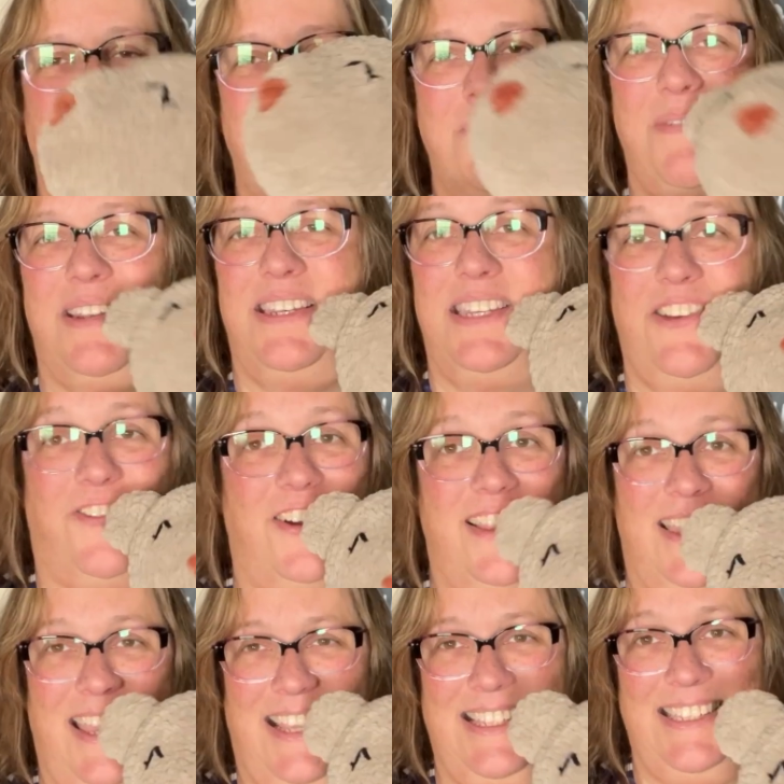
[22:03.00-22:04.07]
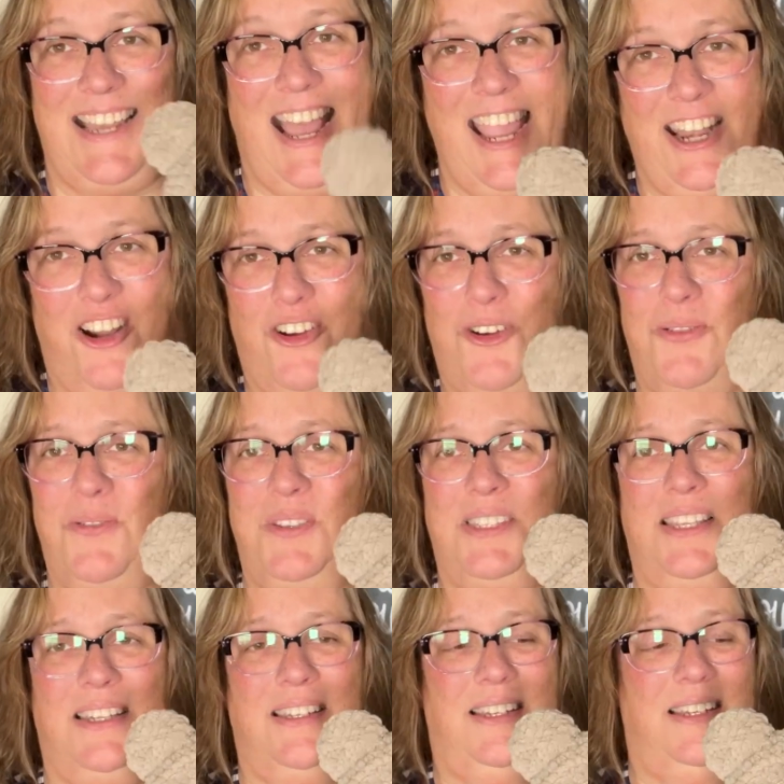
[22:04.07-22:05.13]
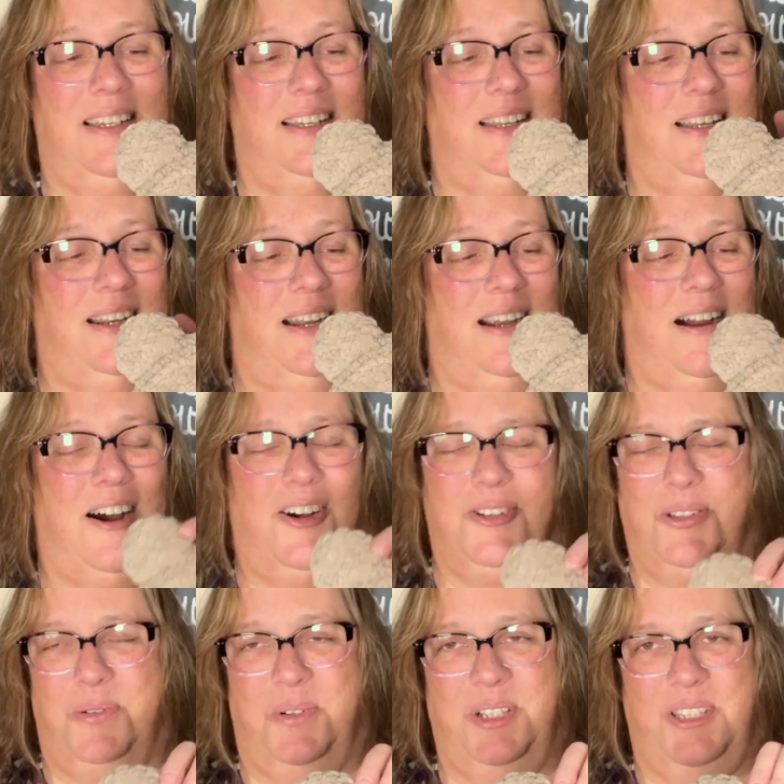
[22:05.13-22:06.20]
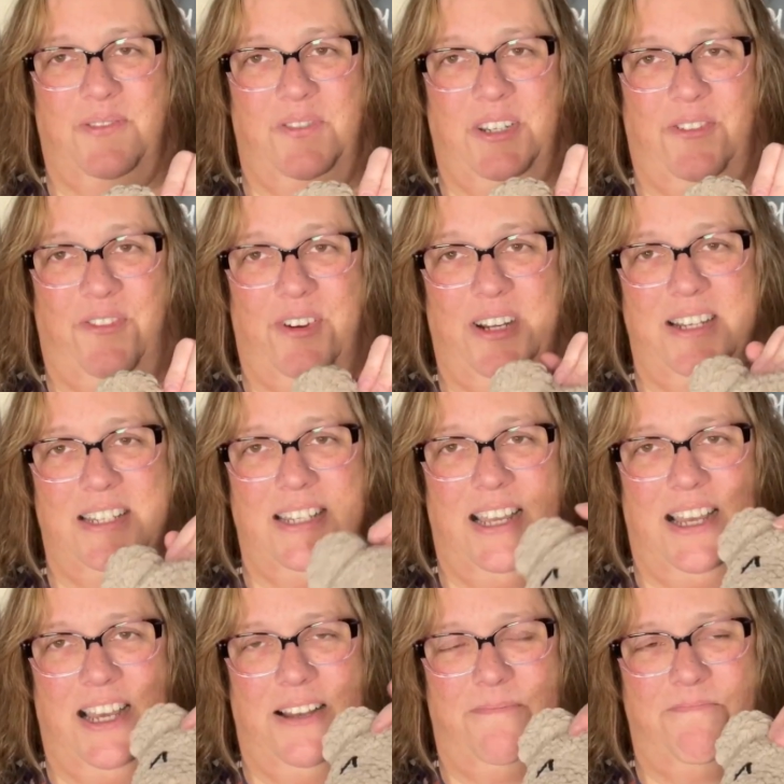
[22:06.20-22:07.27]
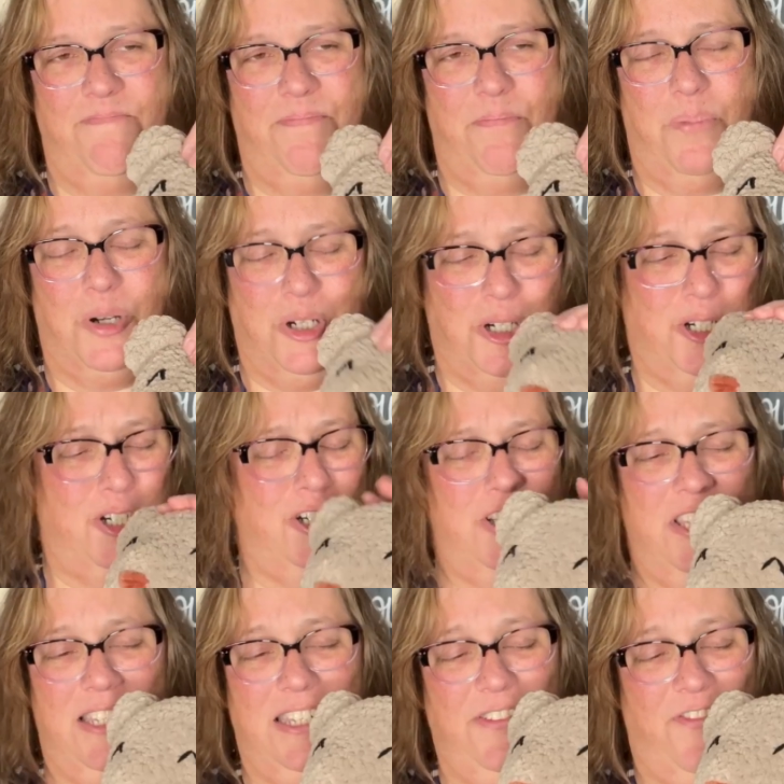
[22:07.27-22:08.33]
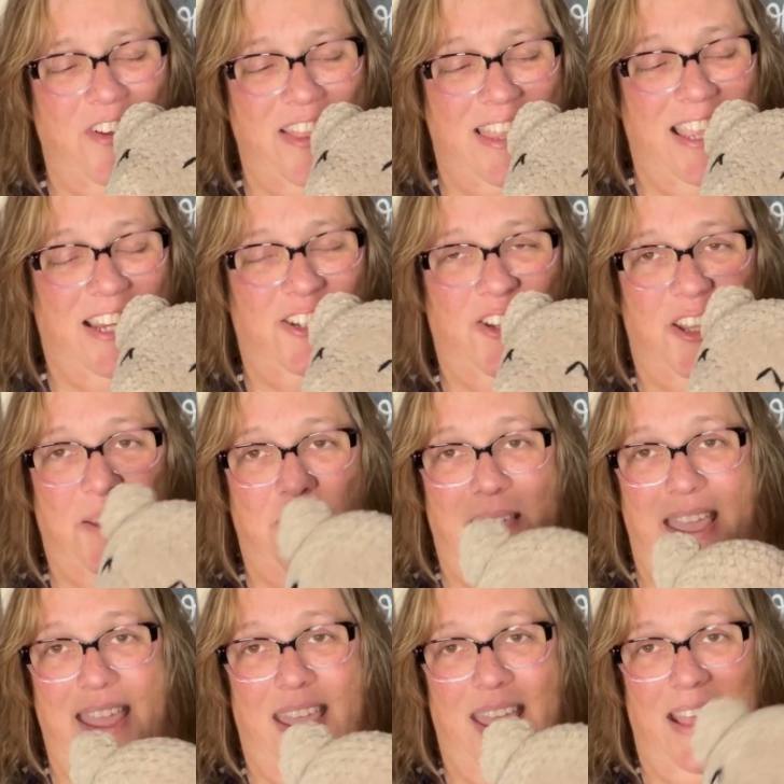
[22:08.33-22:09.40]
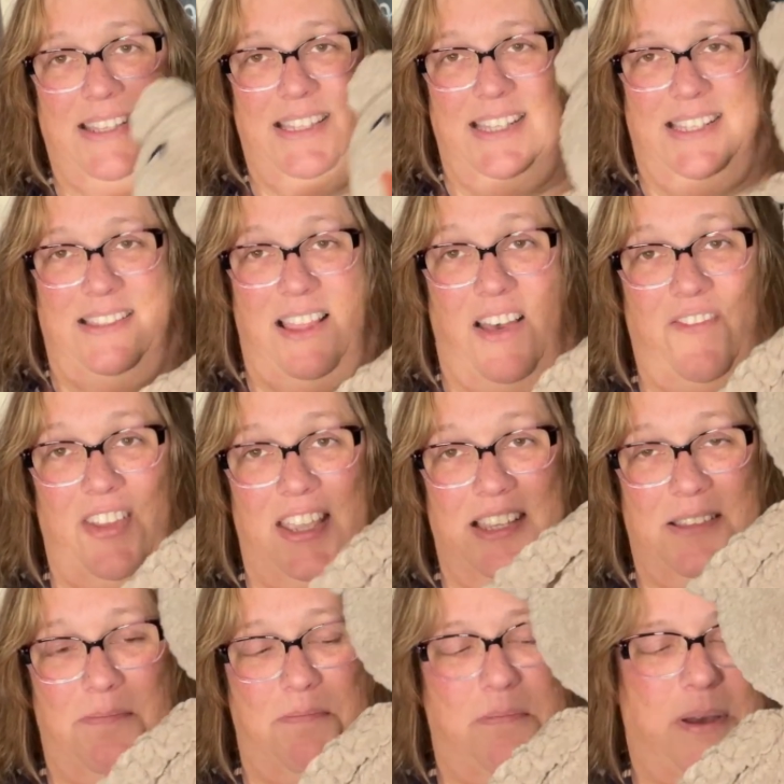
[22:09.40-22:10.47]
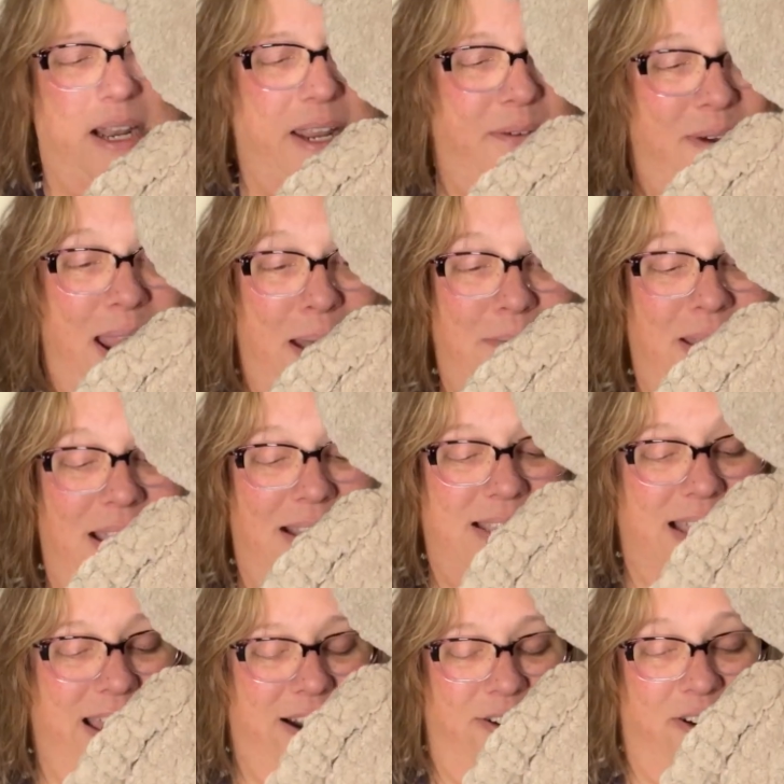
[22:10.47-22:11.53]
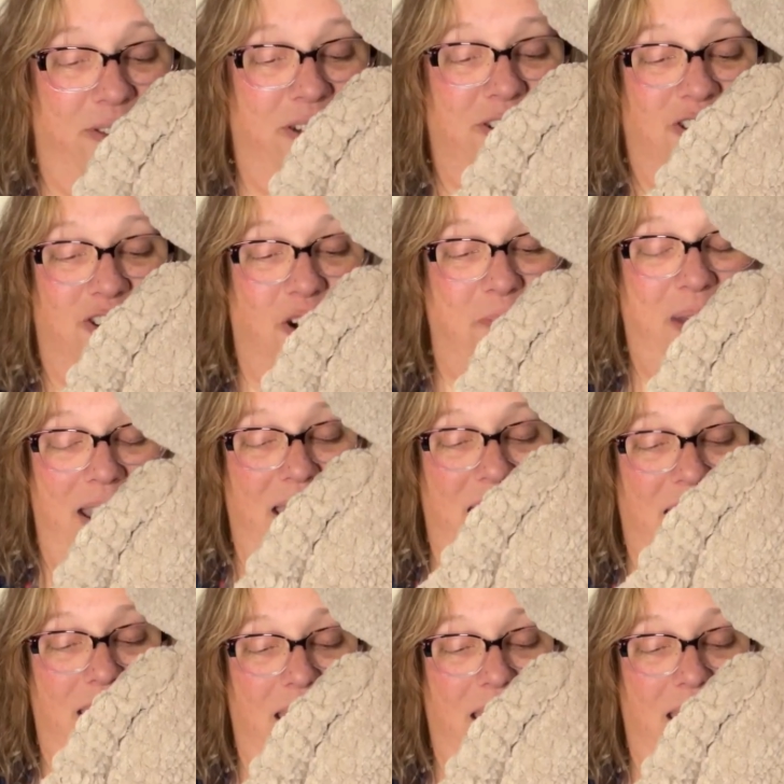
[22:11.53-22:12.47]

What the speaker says: them in different things, dinos, all sorts of different birds, different things you can make as these Loveys, bunny rabbits, I don't know, there's so many.